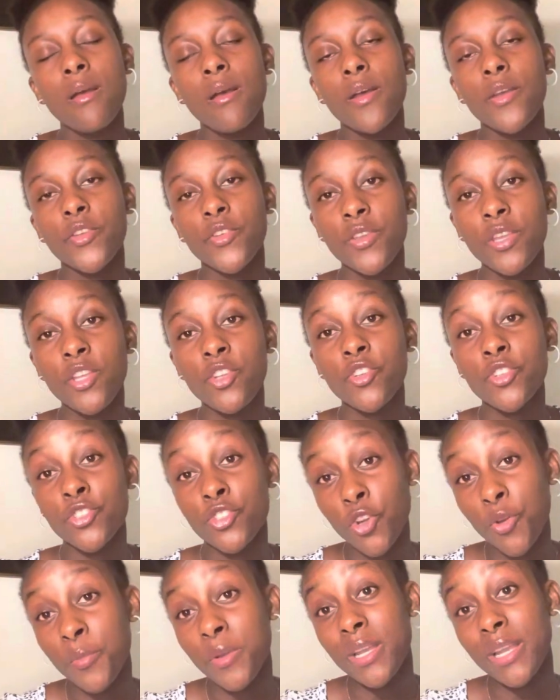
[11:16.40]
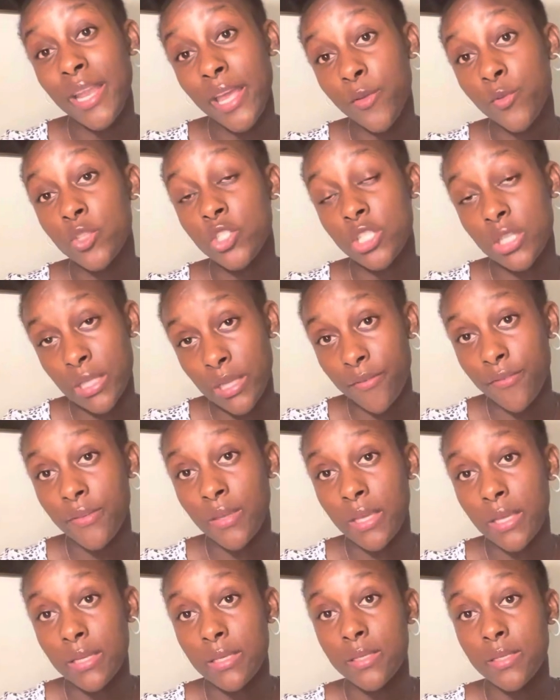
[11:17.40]
language
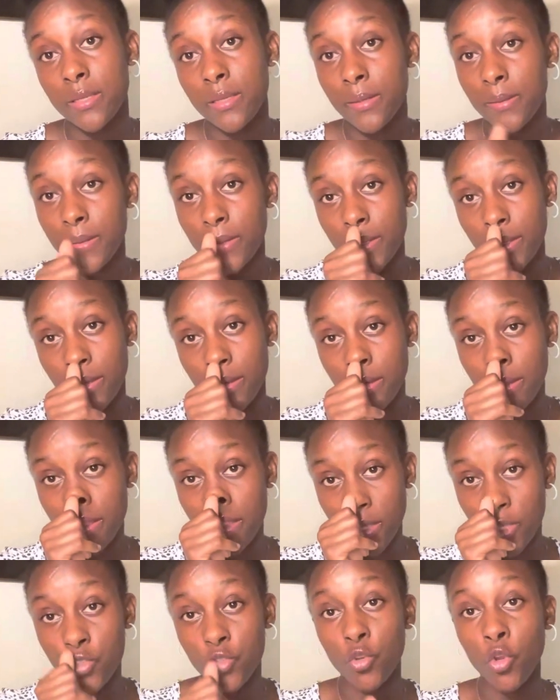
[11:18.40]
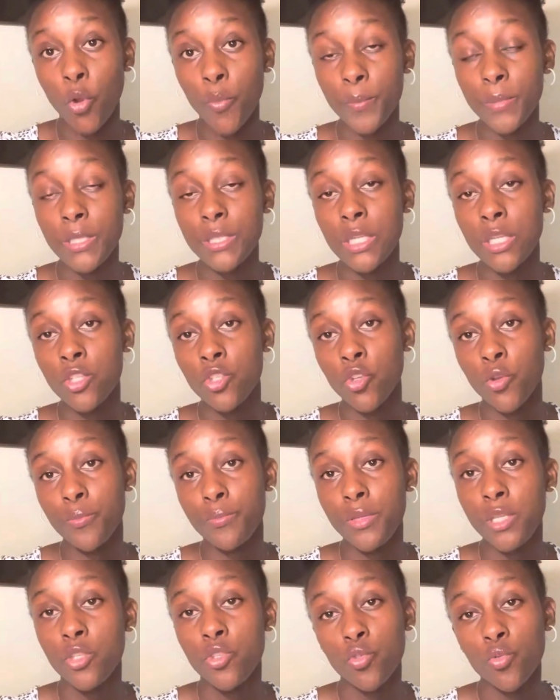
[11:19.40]
certificate that you completed your
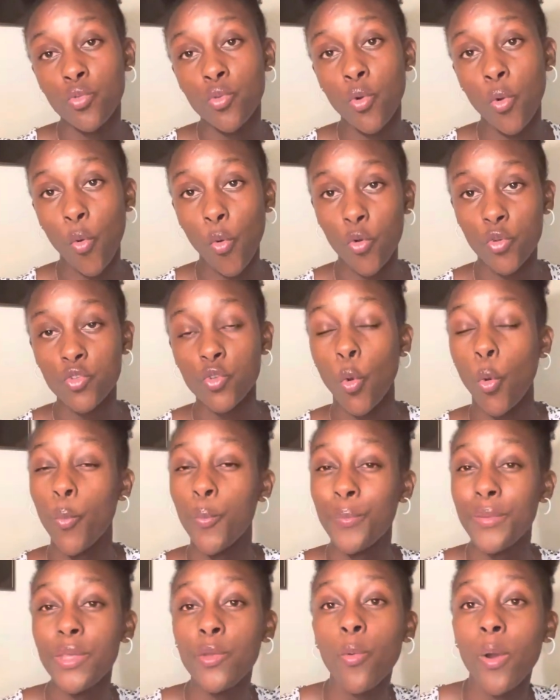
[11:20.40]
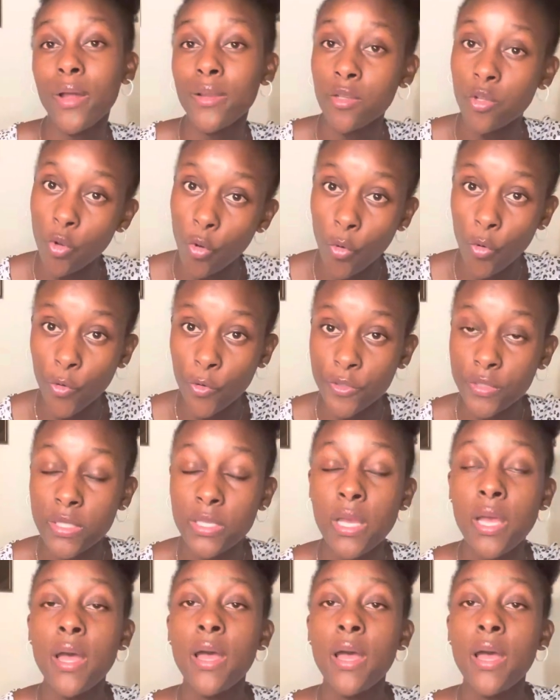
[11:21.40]
B2 course or B1 course